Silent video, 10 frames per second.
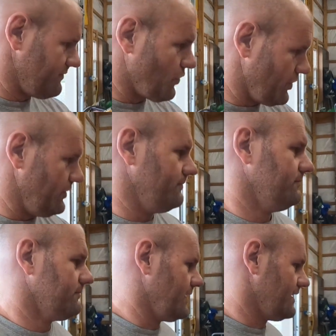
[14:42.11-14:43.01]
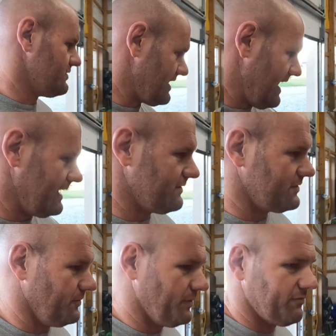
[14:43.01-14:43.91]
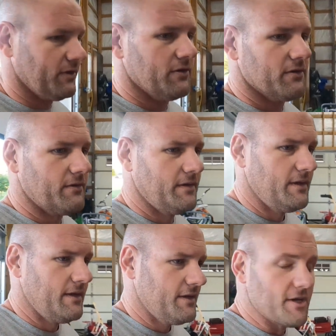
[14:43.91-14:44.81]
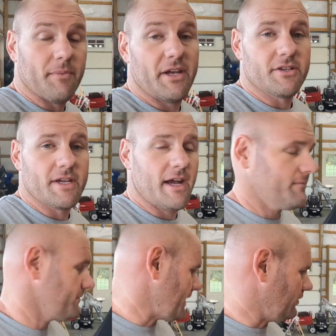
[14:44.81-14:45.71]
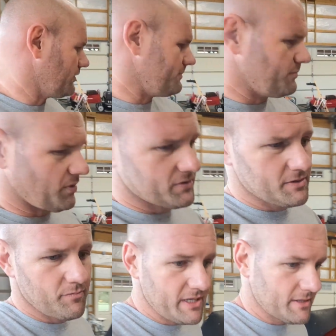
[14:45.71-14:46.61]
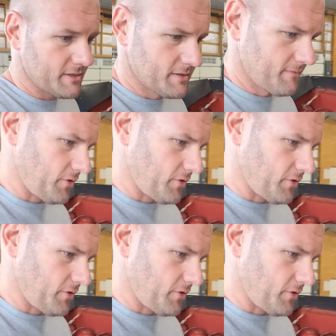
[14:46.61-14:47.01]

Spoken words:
We're good. It can stay until we figure something else out. I'll look up the parts and pieces